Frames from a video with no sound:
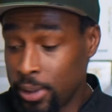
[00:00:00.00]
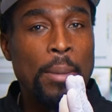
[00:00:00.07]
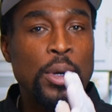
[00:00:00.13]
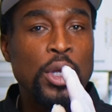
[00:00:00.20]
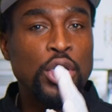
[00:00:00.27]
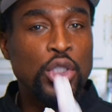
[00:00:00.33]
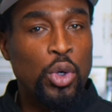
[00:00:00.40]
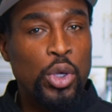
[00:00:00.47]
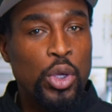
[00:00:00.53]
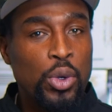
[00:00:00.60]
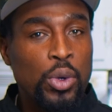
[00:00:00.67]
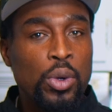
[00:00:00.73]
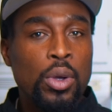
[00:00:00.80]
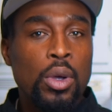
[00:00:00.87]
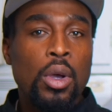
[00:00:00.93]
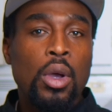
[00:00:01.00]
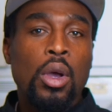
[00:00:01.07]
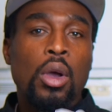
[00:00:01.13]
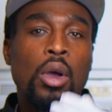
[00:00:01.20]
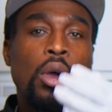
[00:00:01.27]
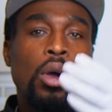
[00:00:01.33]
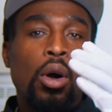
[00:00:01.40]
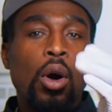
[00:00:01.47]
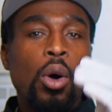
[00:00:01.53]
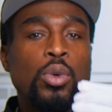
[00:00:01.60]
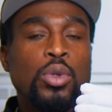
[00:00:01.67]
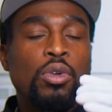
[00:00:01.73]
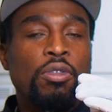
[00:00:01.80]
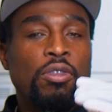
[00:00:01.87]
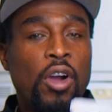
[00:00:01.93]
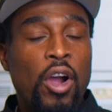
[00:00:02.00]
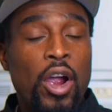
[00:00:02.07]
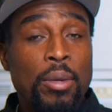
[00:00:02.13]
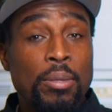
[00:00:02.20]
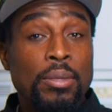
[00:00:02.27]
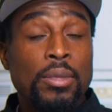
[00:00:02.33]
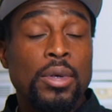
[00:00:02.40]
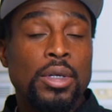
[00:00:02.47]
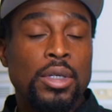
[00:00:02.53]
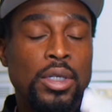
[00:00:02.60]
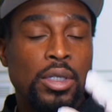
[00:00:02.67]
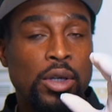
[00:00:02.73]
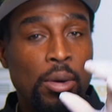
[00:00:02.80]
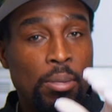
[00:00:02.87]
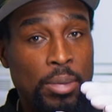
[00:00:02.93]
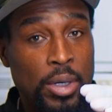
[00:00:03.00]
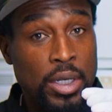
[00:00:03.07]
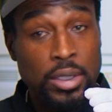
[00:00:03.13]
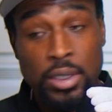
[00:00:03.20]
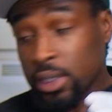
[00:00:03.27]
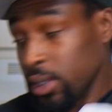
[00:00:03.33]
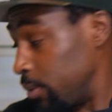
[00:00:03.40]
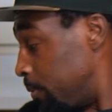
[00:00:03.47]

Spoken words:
I'm going to show you how to form the dumplings.